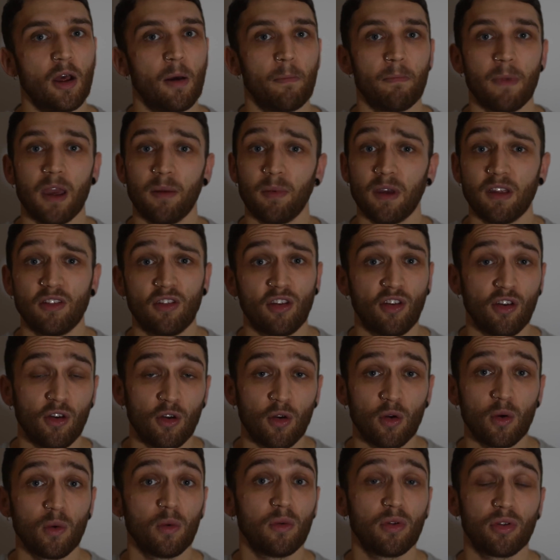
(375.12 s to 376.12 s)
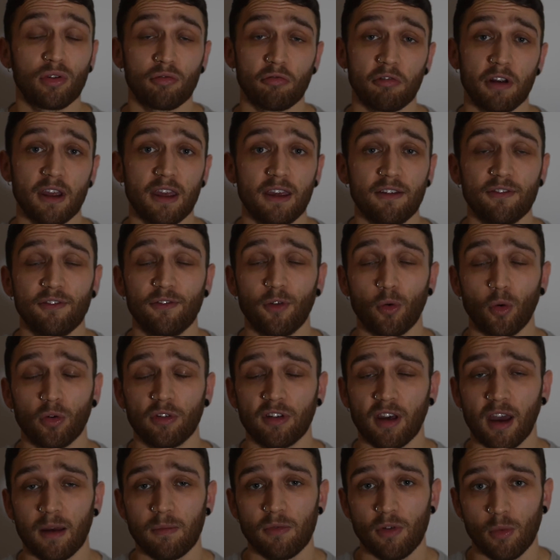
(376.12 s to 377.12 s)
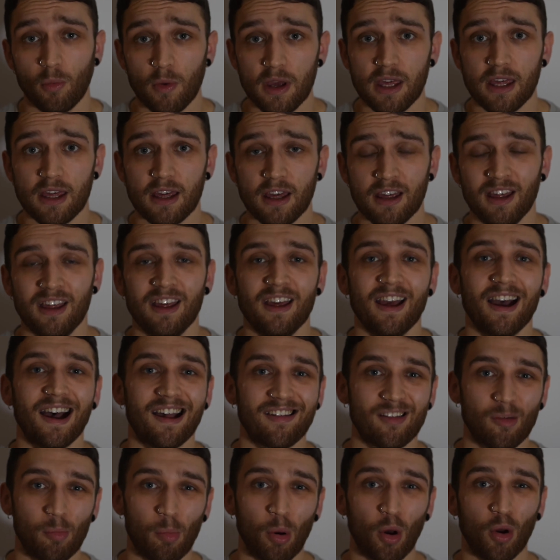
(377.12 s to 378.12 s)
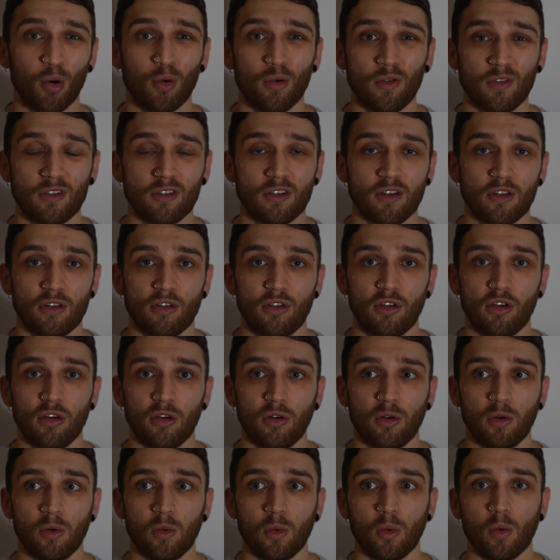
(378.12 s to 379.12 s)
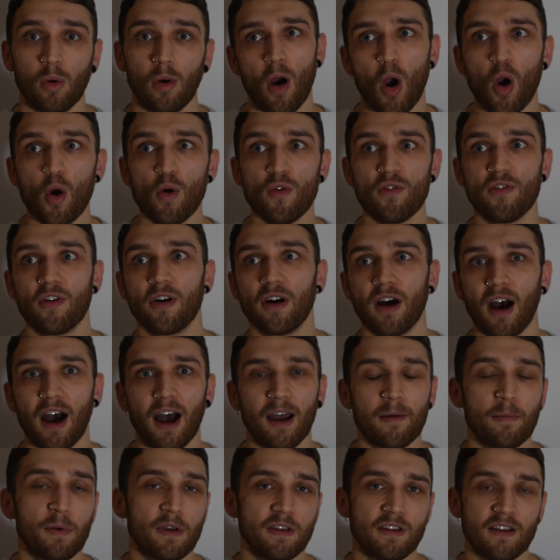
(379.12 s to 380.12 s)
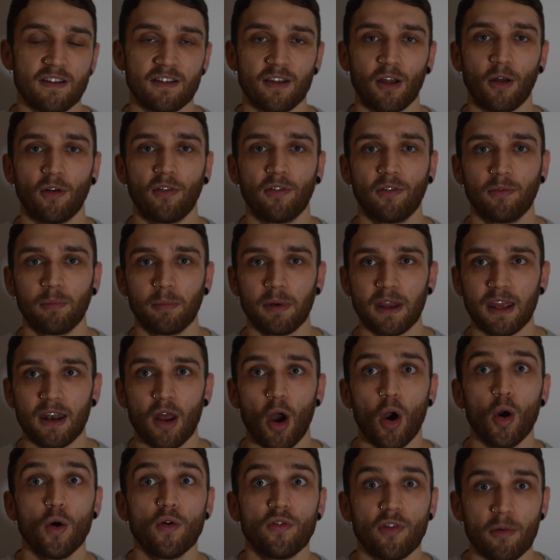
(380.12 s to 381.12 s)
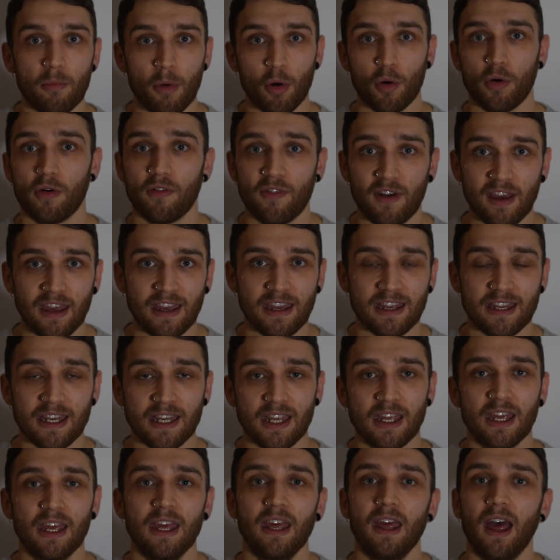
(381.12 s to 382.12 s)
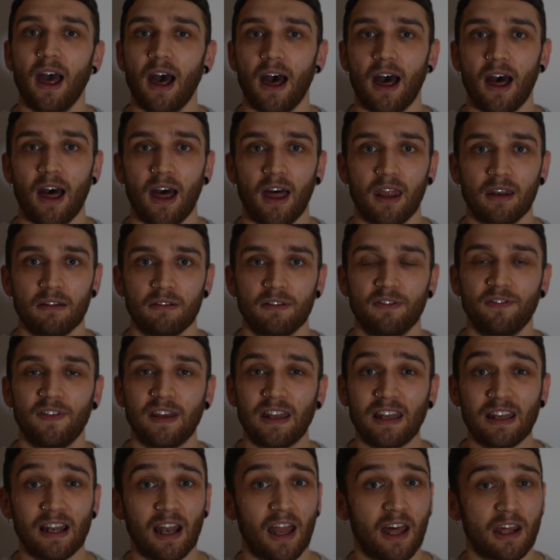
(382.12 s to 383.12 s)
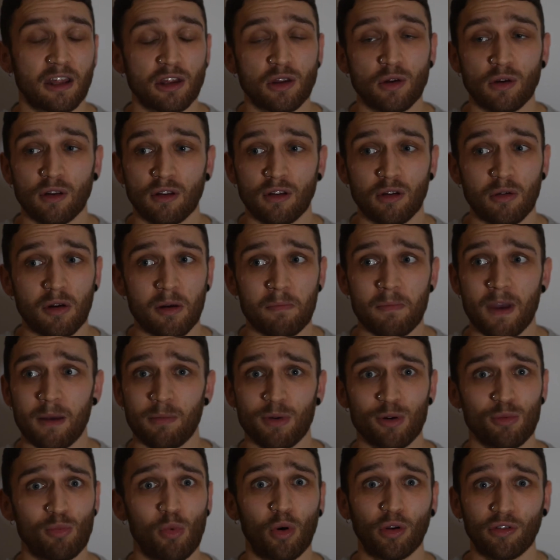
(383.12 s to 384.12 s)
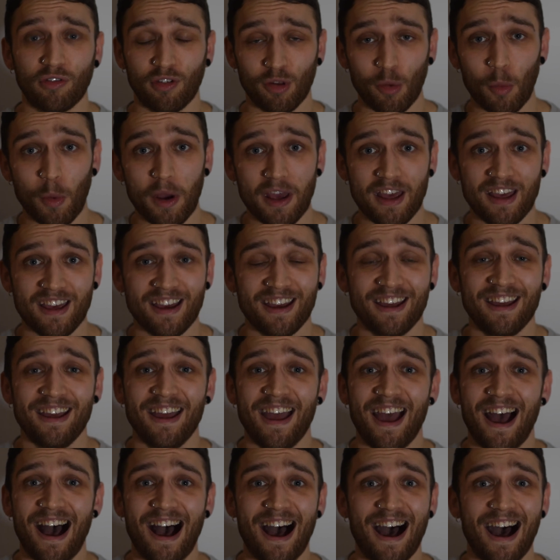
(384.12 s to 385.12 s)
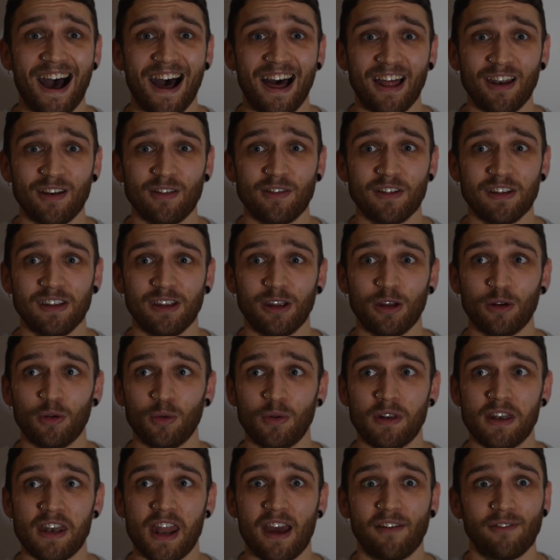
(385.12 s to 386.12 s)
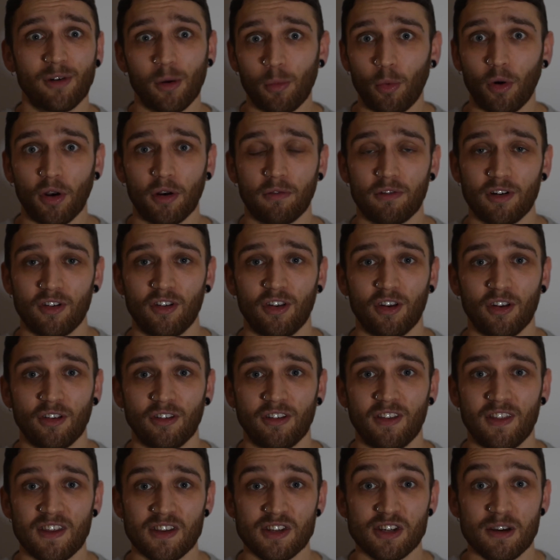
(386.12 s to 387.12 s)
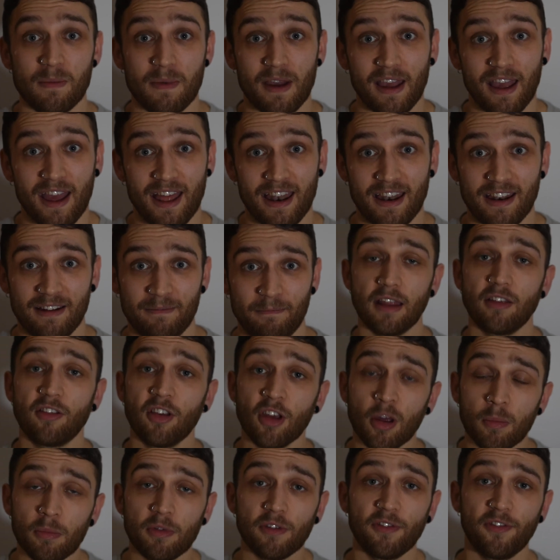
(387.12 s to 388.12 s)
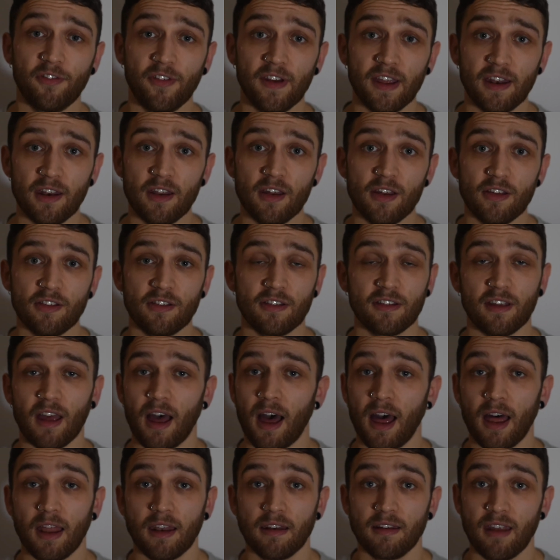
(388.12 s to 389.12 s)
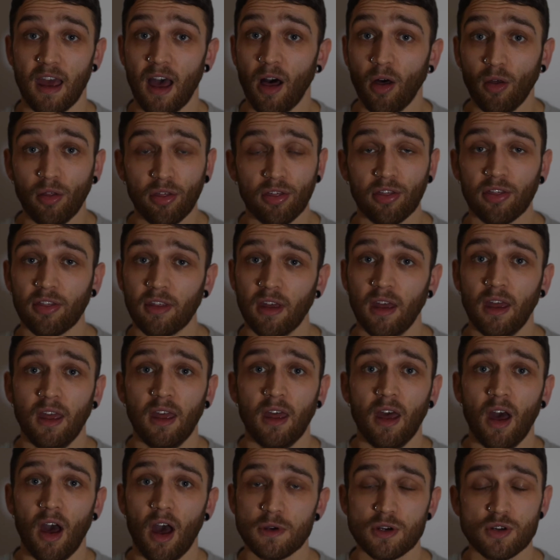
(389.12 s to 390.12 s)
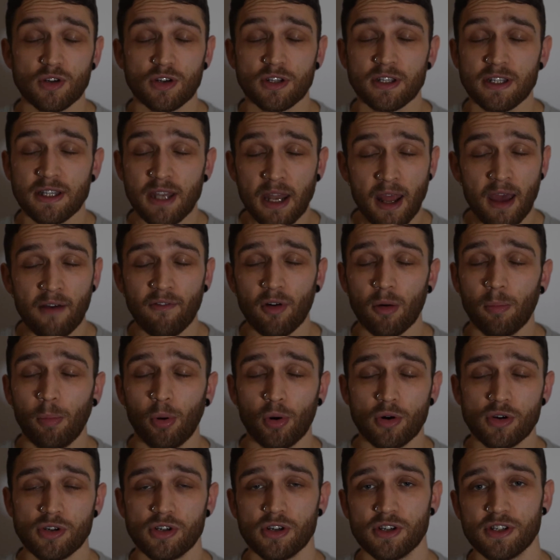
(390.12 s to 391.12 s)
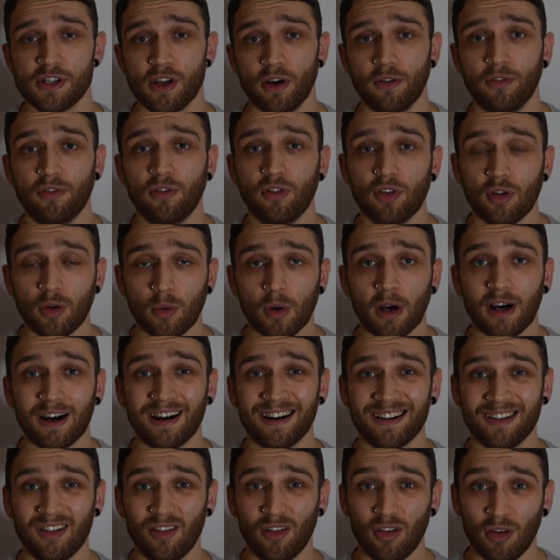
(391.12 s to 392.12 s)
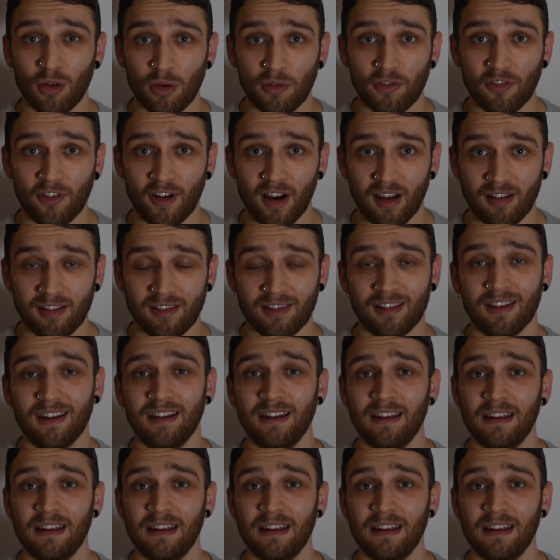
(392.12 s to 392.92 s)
maybe 2, 3, 4 times a week, as opposed to overhyping yourself, being over motivated and feeling like you can do it maybe once a week and you never want to return to the gym again. In terms of fitness and health, you should never push yourself too hard, too fast.